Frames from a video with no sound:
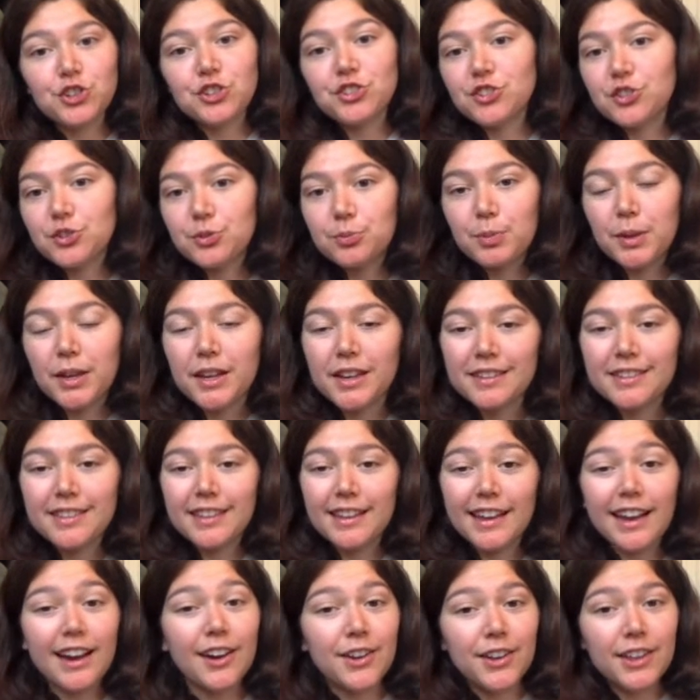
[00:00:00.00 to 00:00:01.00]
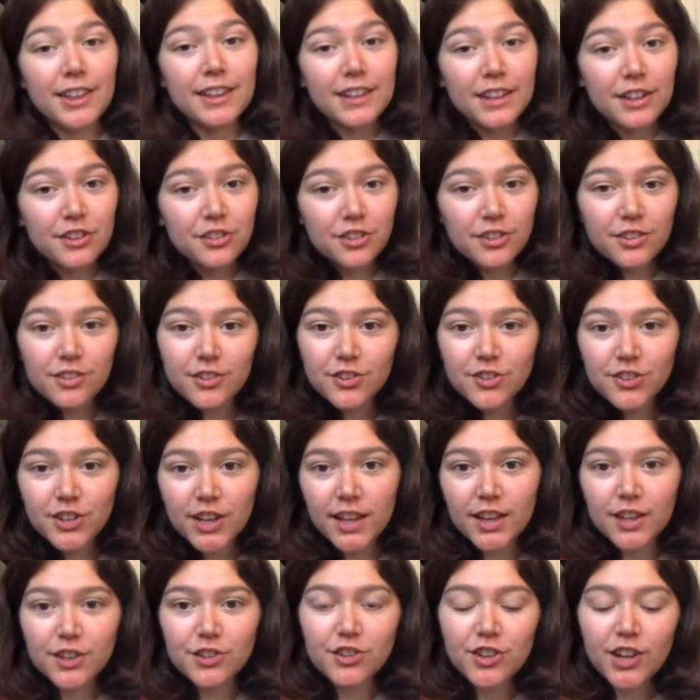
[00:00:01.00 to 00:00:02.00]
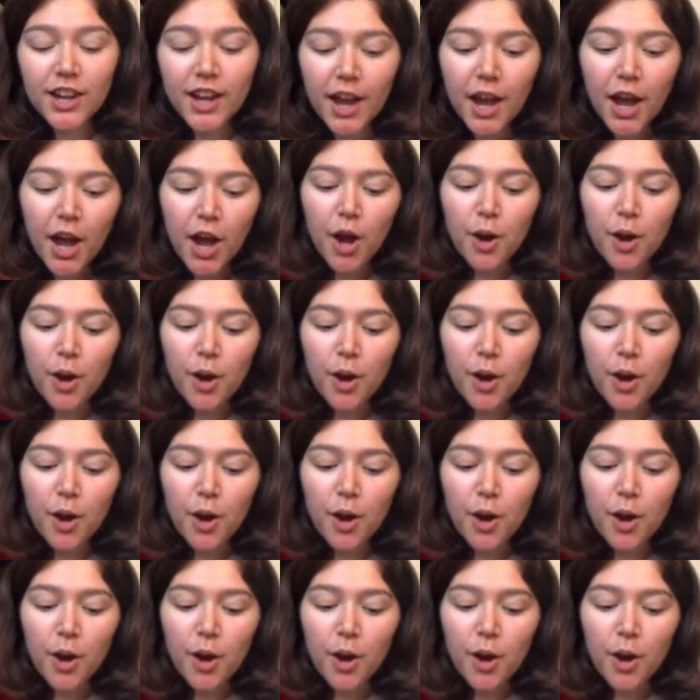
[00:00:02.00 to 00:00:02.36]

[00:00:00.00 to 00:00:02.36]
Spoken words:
just because the calculations are challenging,